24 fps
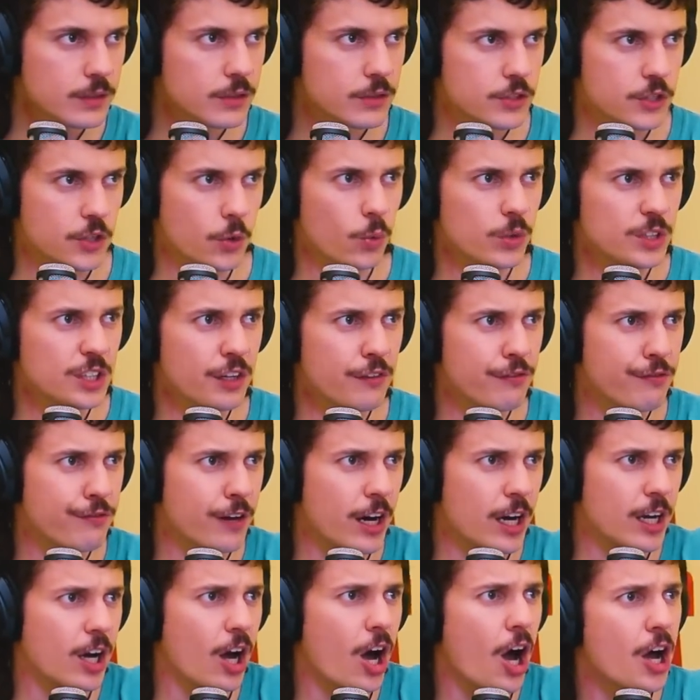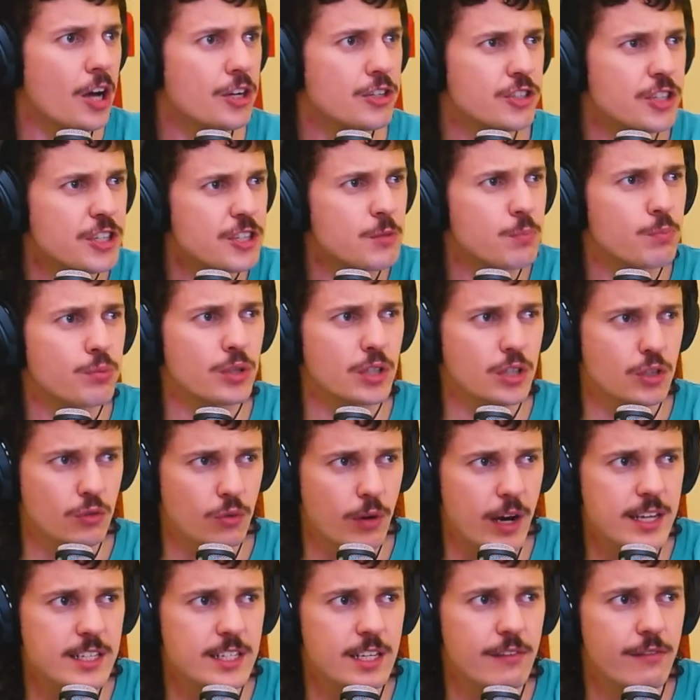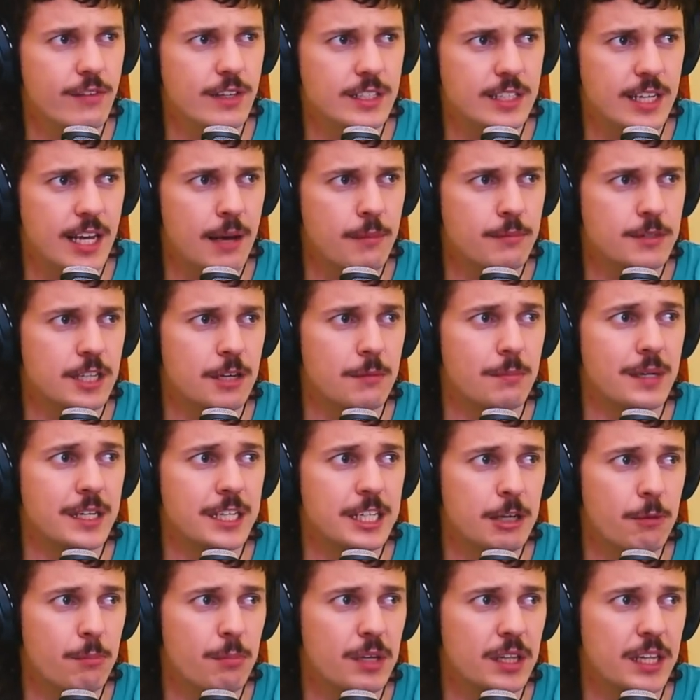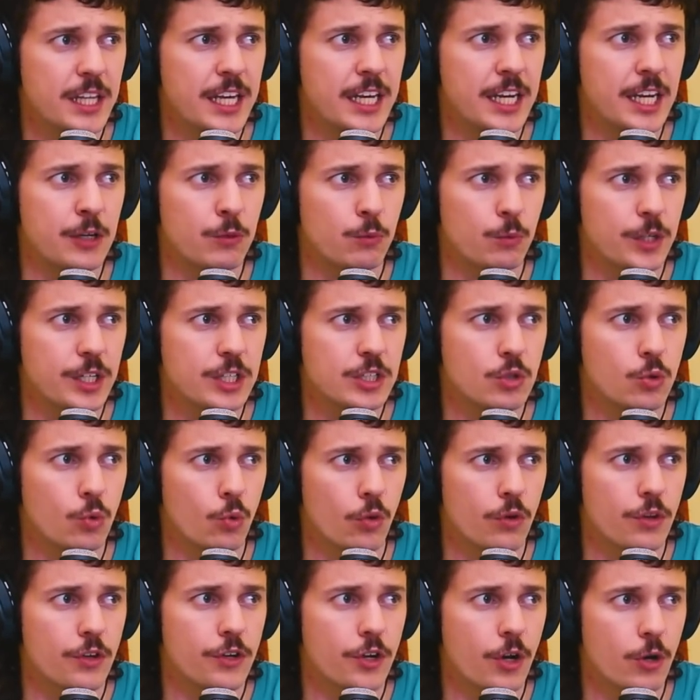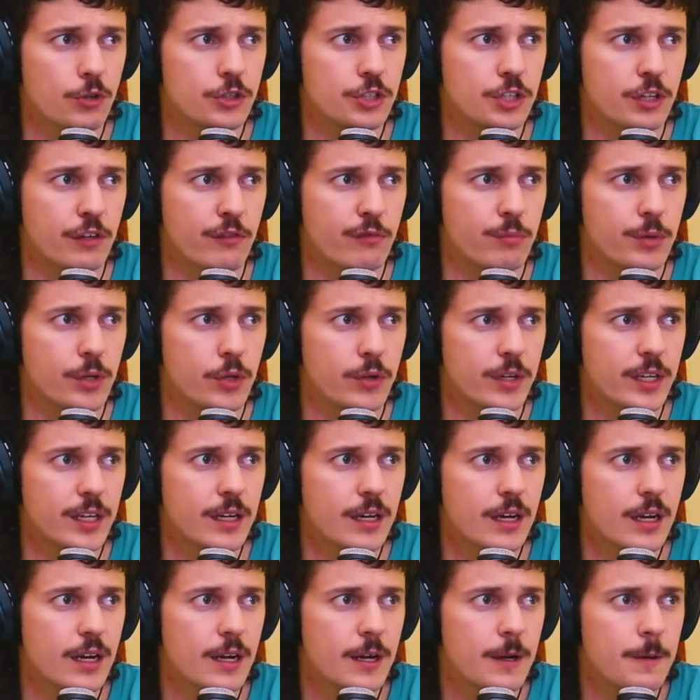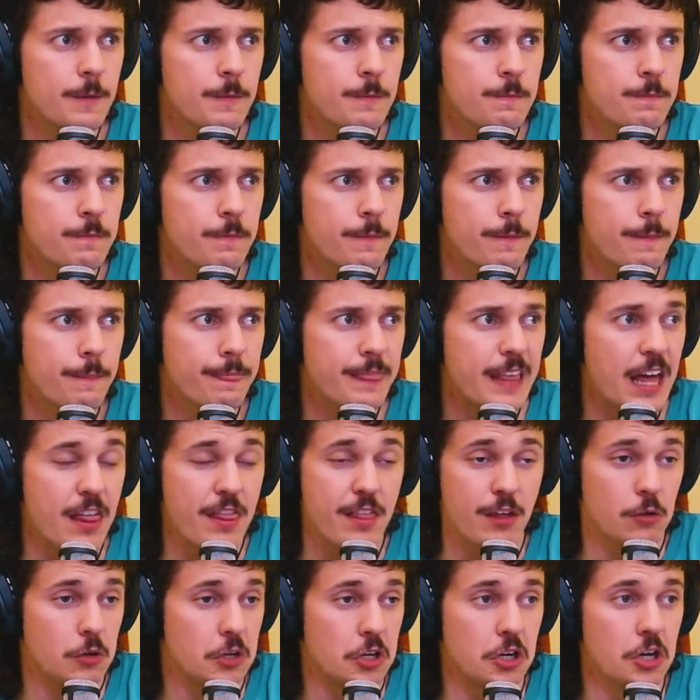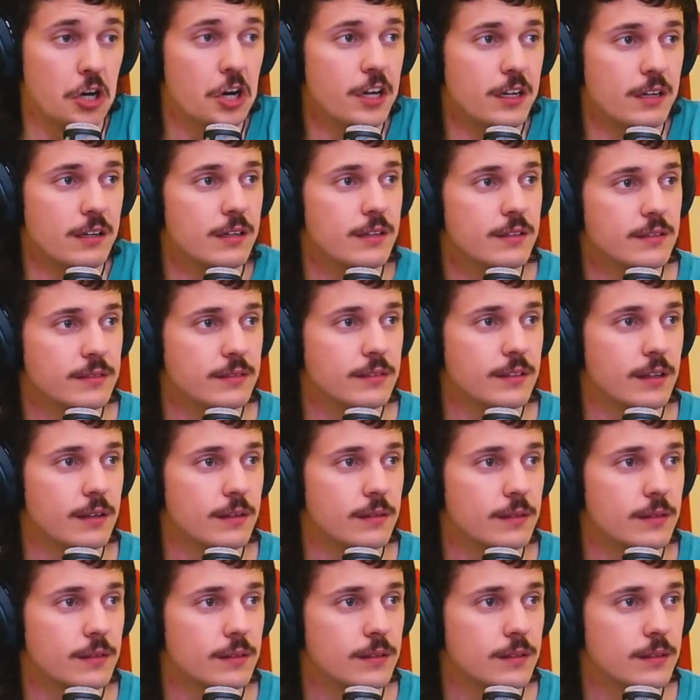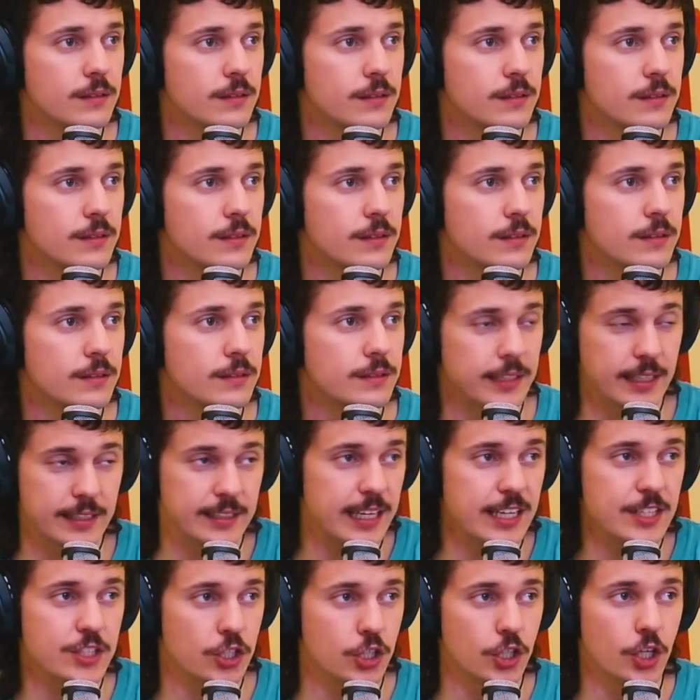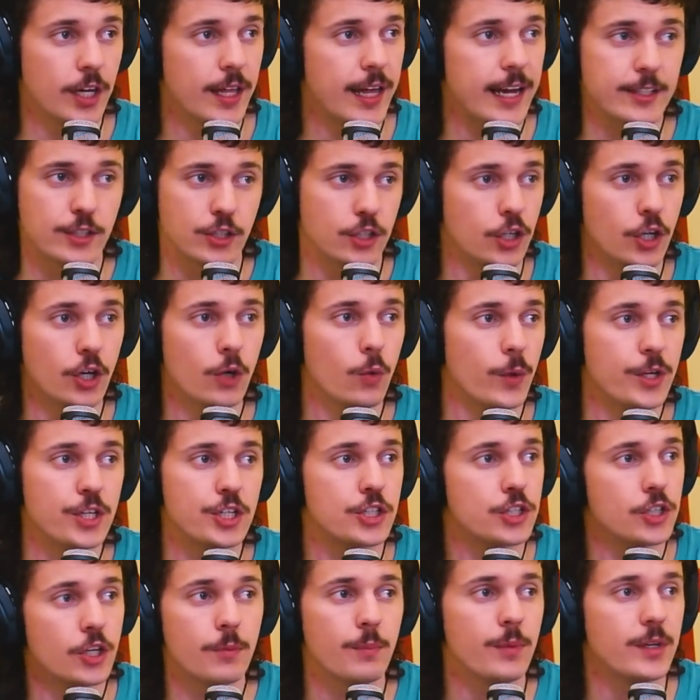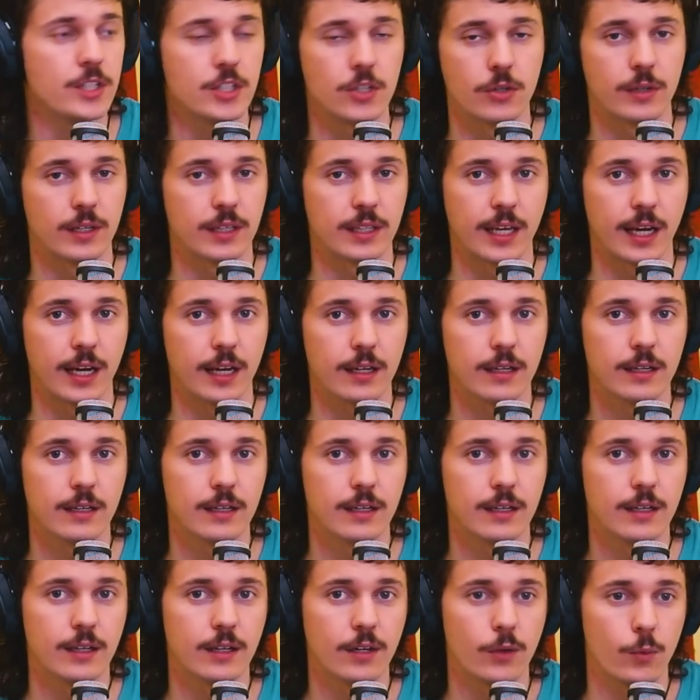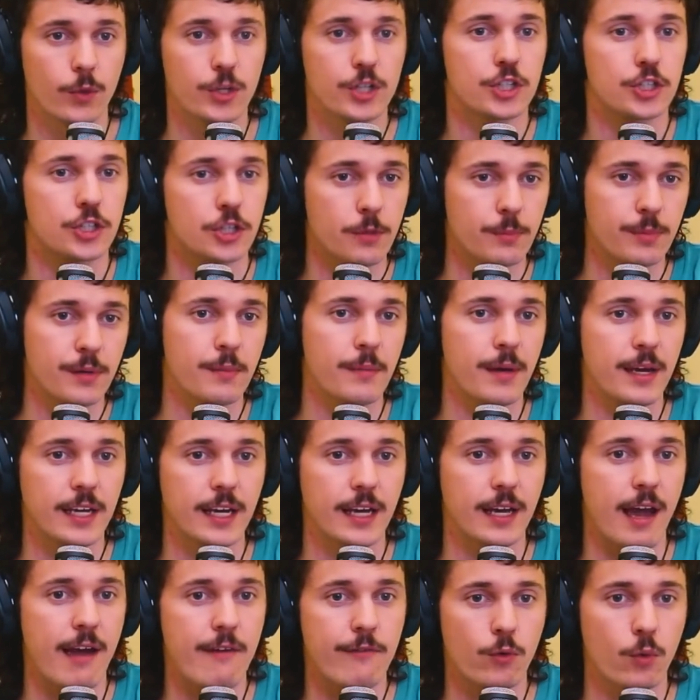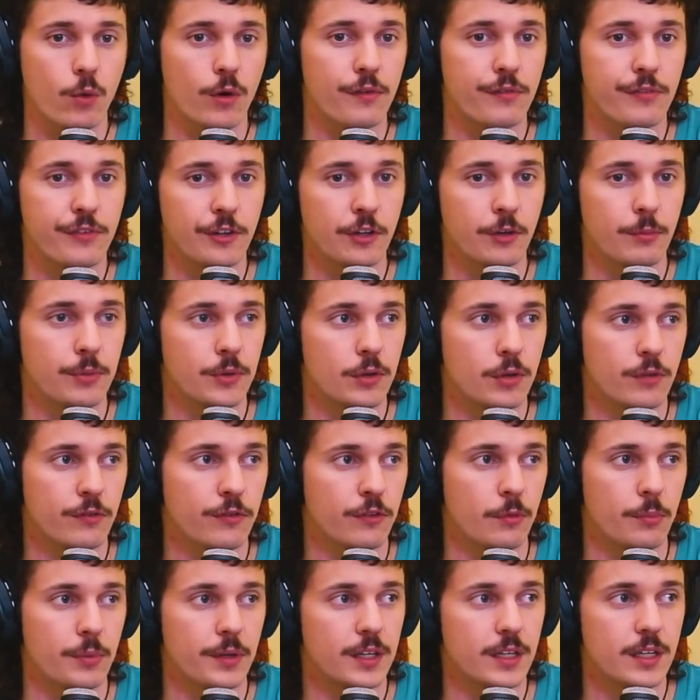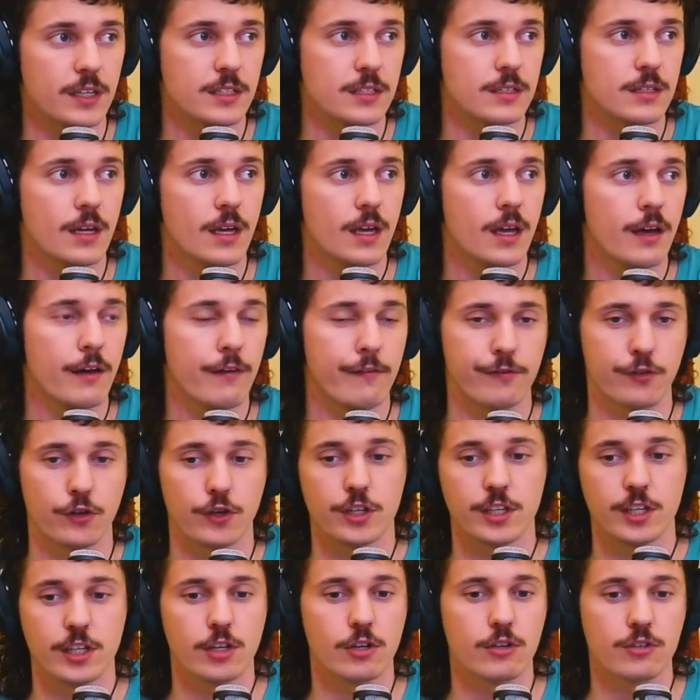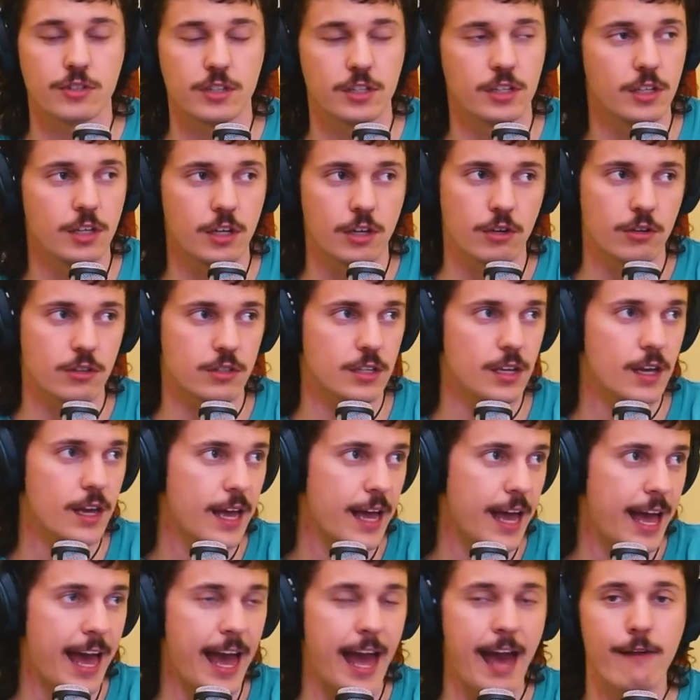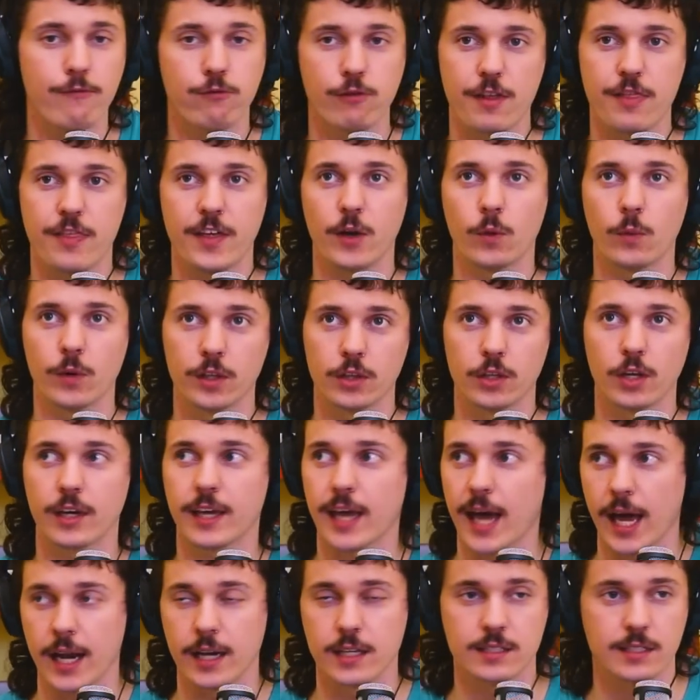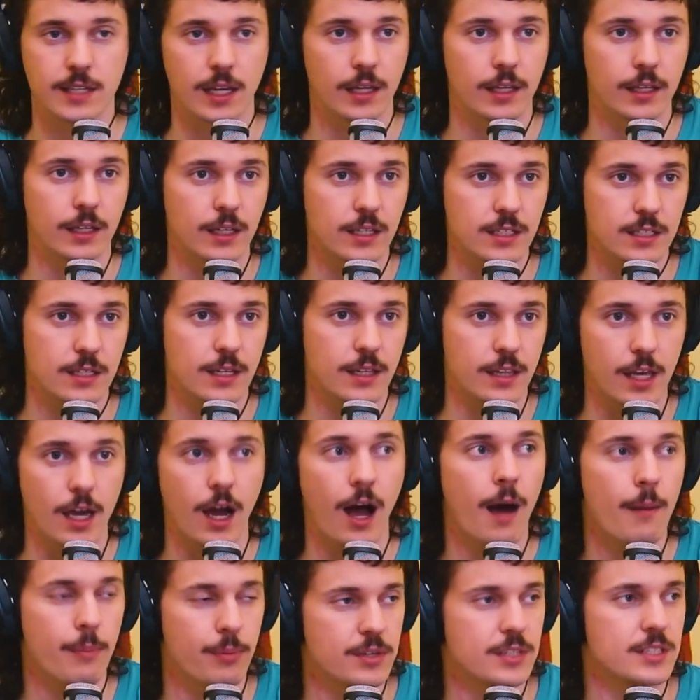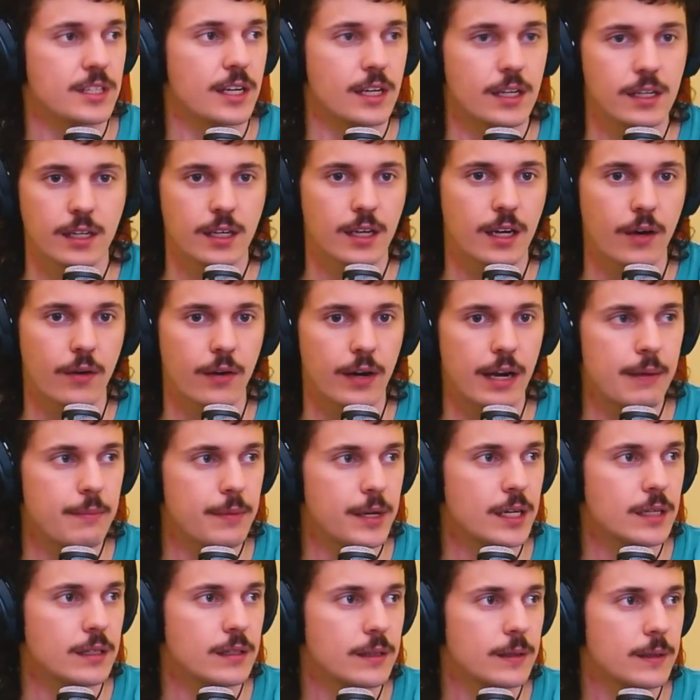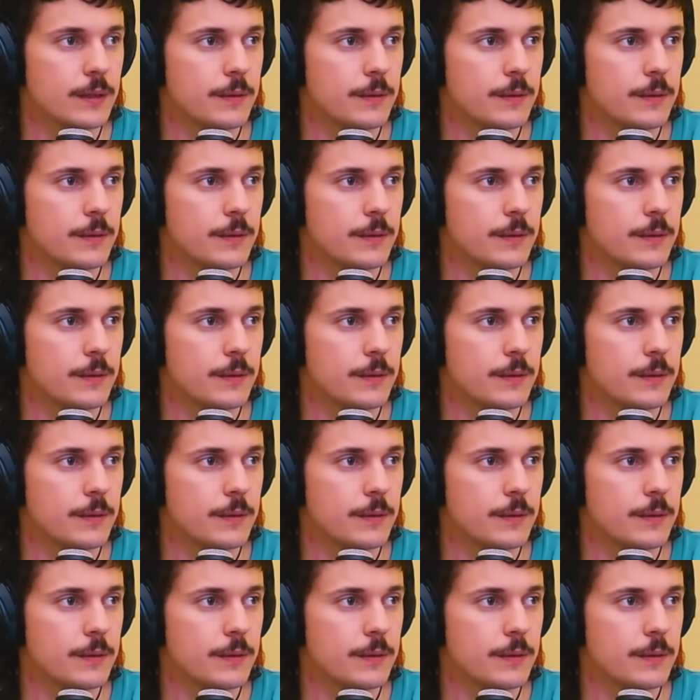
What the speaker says: So what a conscious progressive attempt to manipulate and retool the notion of beauty? Good. Like that's good. We should be doing that. We should be making everyone feel beautiful because for years and years, everything we look at is telling us the opposite. You know what I mean?